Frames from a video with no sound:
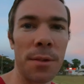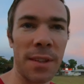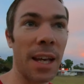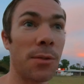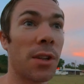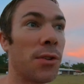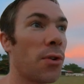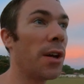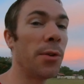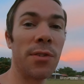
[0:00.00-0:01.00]
Today I'm just going to
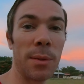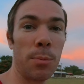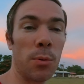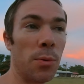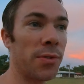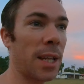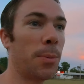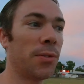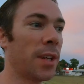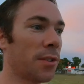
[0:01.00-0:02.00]
try and do a simple staple
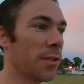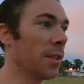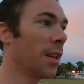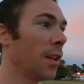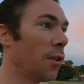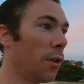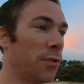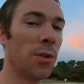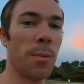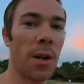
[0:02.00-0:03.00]
session, not
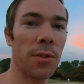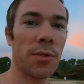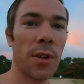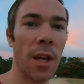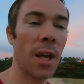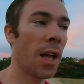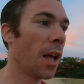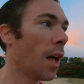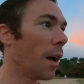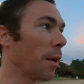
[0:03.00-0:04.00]
too much.
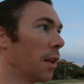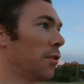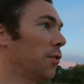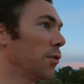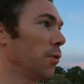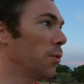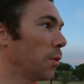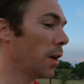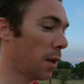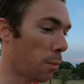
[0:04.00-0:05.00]
I'm going to just do
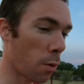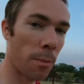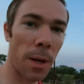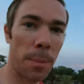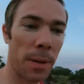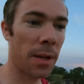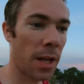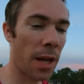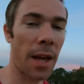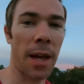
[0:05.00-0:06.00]
a warm up
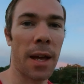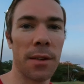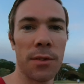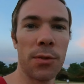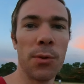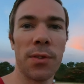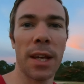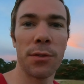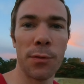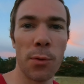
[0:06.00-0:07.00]
and two
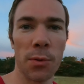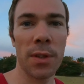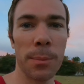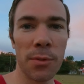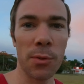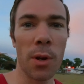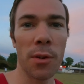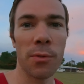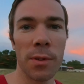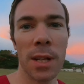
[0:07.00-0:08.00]
sets of 4 times
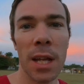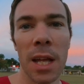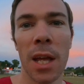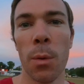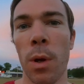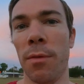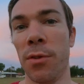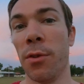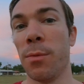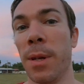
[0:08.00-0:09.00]
200 with a
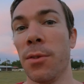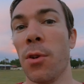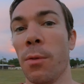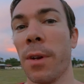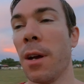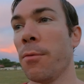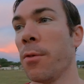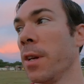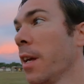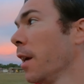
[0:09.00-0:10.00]
200 meter jog recovery